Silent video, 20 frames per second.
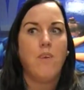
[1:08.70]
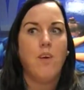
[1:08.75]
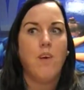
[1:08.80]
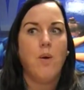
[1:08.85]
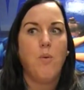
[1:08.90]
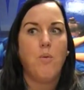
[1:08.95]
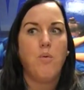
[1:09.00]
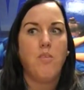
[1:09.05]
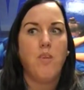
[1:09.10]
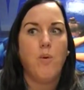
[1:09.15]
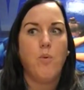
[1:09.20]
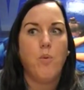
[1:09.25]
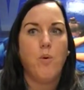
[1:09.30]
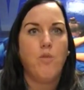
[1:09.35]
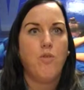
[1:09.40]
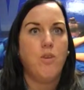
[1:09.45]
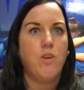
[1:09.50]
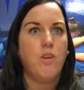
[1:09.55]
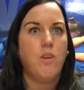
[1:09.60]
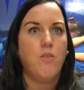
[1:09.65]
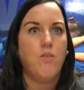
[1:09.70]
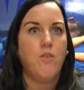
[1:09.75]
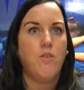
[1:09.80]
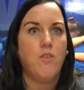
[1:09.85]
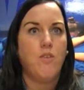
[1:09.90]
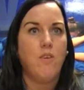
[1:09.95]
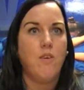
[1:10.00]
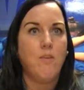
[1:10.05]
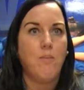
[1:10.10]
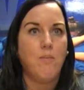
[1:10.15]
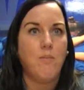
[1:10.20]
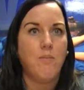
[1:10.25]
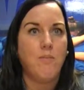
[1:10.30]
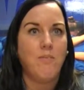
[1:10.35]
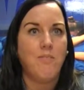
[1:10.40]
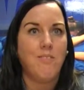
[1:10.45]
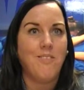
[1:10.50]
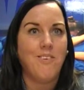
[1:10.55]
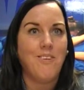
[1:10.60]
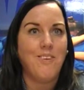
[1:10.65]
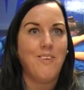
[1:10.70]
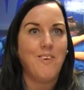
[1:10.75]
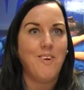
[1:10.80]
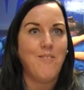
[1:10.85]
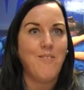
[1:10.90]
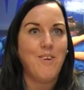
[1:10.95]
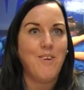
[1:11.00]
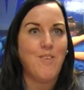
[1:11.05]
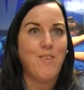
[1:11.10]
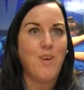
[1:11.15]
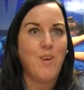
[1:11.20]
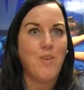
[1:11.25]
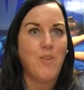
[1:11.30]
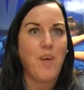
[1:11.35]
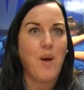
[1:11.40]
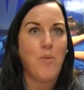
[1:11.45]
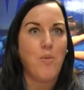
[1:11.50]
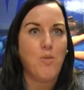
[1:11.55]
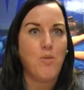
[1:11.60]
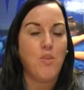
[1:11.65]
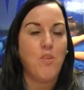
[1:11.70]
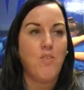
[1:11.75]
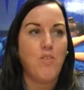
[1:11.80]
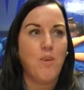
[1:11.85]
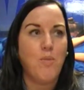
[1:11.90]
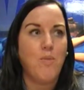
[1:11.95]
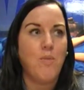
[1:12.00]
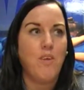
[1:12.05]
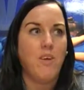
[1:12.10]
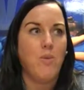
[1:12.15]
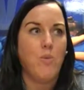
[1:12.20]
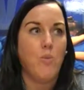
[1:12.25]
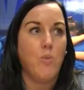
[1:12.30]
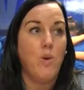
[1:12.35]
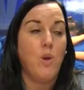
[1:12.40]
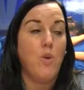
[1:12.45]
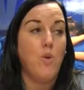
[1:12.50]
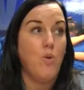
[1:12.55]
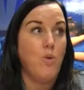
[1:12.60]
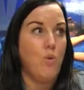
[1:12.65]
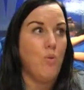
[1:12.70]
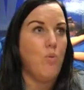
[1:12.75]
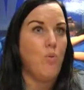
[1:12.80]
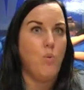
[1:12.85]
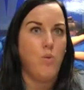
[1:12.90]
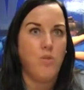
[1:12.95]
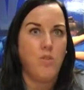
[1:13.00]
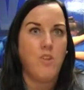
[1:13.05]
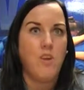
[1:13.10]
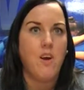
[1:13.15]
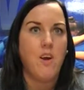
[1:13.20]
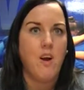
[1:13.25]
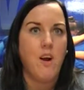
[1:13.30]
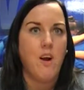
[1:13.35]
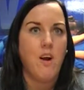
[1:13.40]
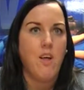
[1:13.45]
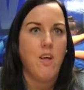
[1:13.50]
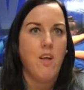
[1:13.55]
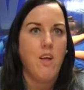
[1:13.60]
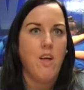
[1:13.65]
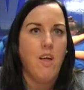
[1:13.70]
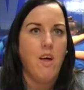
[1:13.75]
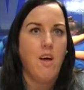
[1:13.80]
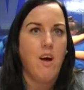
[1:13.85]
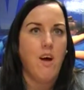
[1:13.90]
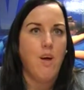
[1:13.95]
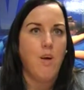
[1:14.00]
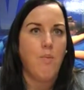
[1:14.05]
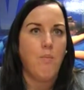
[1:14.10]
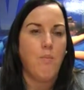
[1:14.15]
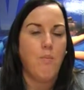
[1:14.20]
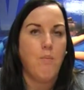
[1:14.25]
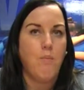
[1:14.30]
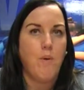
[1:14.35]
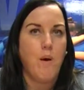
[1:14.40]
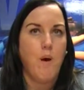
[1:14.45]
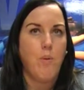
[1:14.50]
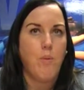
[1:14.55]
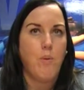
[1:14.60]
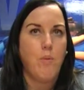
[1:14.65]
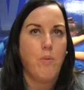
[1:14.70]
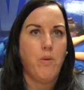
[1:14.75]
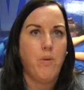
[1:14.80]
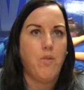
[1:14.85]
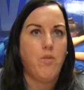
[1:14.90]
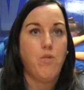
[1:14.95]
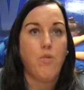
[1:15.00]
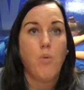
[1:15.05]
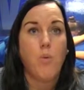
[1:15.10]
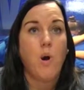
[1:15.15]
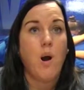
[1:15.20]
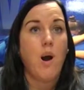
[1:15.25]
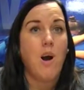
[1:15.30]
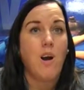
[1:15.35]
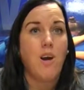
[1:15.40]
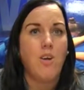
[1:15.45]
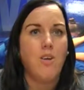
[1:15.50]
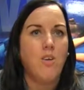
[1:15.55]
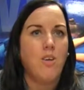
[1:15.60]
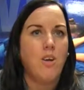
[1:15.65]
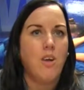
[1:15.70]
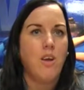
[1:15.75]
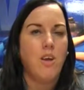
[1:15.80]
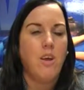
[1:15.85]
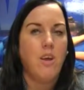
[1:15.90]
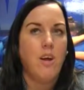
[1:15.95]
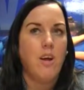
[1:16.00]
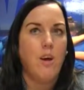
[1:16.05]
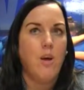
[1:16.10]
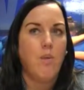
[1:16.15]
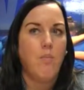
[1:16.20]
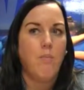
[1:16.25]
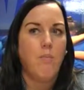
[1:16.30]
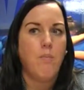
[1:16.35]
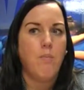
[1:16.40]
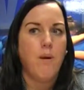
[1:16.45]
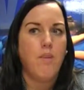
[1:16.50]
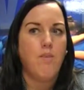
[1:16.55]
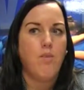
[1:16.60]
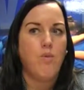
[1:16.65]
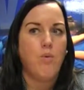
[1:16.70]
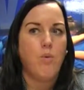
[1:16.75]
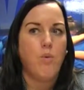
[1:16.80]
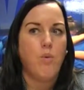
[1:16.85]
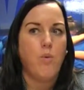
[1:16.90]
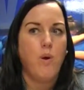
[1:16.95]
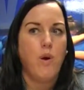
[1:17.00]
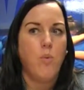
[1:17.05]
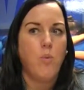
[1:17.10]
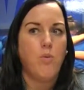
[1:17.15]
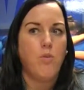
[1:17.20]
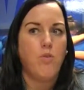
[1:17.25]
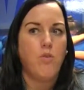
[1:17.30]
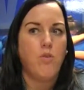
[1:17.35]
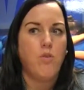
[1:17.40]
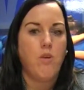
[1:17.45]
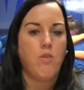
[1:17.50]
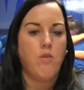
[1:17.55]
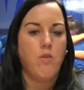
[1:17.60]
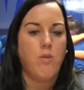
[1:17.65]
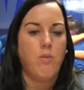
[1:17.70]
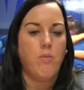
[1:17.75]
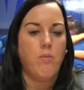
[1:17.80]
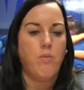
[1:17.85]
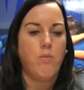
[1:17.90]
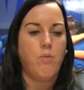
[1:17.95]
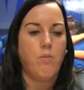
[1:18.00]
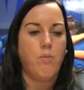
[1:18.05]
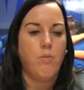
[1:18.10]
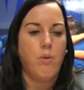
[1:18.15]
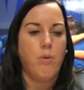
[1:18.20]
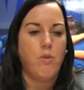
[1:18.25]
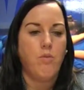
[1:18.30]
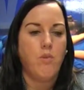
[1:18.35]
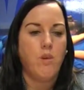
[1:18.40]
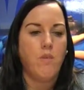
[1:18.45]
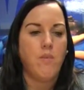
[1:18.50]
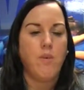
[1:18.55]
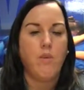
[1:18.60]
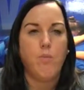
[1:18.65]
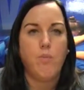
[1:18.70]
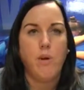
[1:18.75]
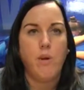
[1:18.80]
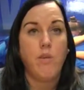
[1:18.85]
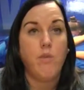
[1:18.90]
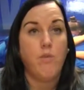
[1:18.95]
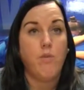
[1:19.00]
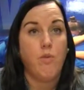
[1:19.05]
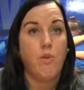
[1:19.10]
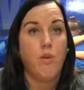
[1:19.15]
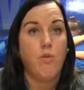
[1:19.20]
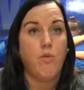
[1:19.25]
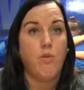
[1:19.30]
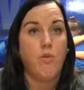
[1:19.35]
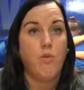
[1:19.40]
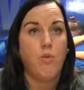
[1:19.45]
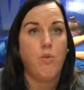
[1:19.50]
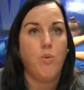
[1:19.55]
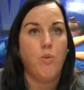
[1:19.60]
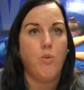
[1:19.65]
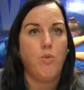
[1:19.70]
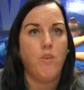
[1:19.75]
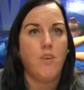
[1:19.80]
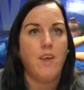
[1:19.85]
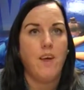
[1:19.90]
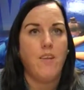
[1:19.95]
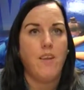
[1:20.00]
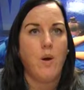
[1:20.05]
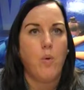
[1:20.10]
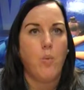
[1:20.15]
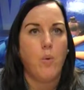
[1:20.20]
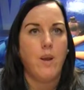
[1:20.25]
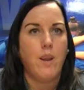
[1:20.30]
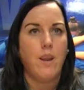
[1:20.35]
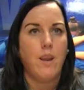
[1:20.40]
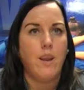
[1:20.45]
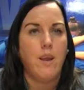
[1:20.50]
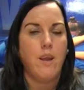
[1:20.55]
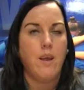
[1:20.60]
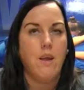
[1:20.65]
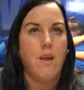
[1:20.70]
It was like watching a different team. You know, I mean, like, that was the team that we knew was there. And we played so hard. And so it was such a positive experience for us on the road to get that win.